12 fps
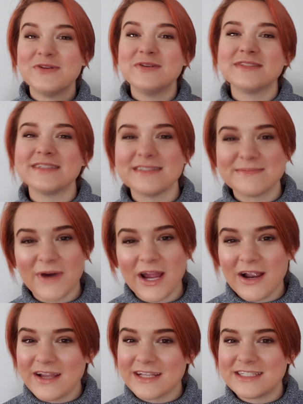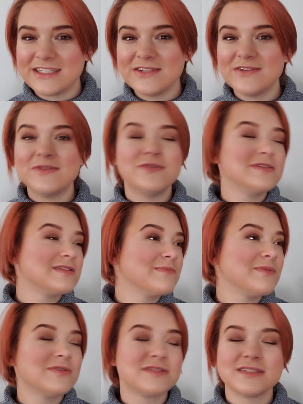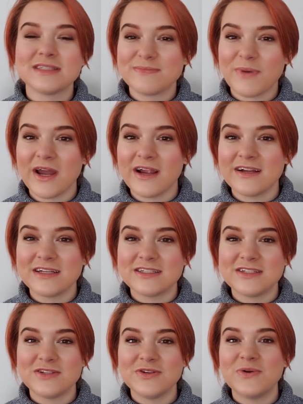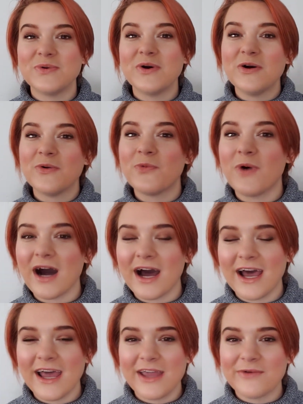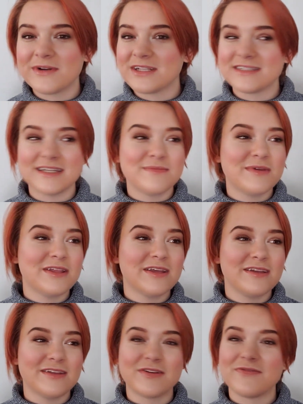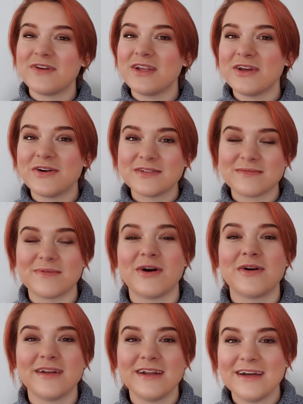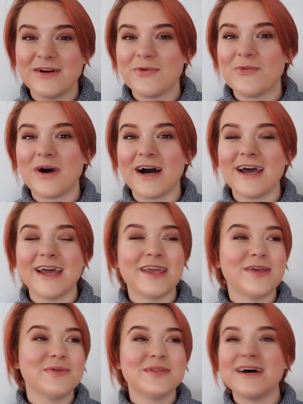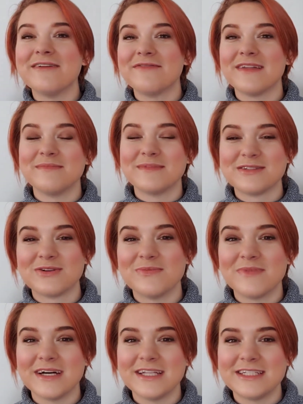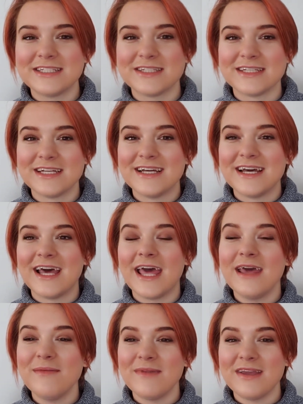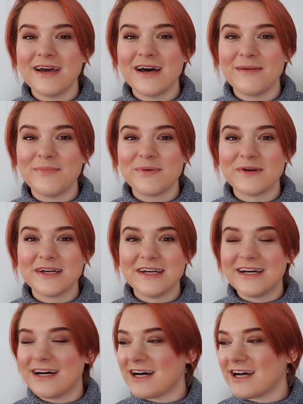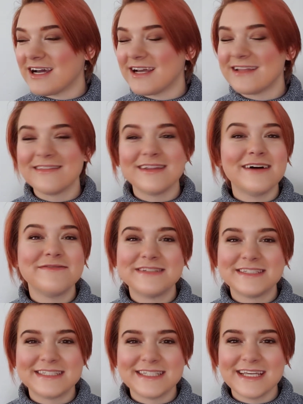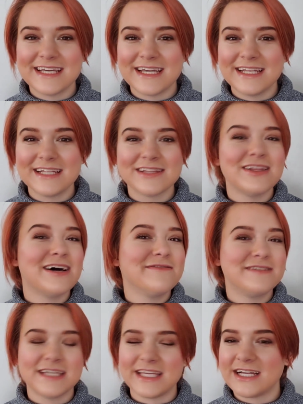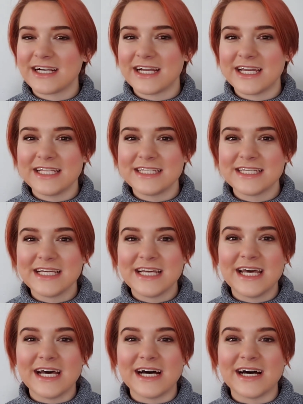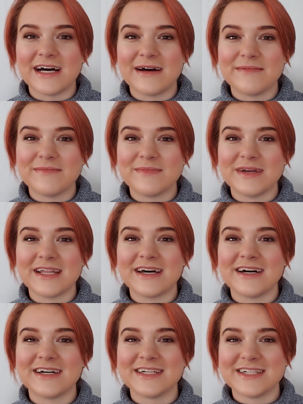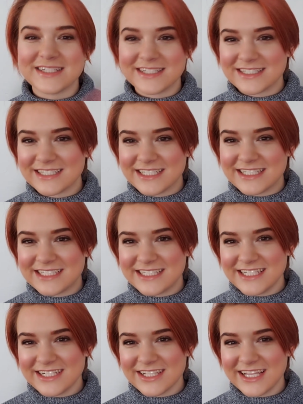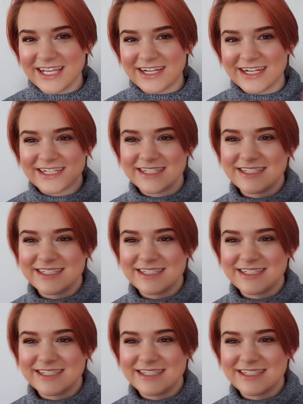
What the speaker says: Who's inspiring to you? Who's the most inspiring to you? Why? You want to send me your videos about why you love them so much? Hit me up. I'd love to see it, love to hear it. And I'll see y'all later.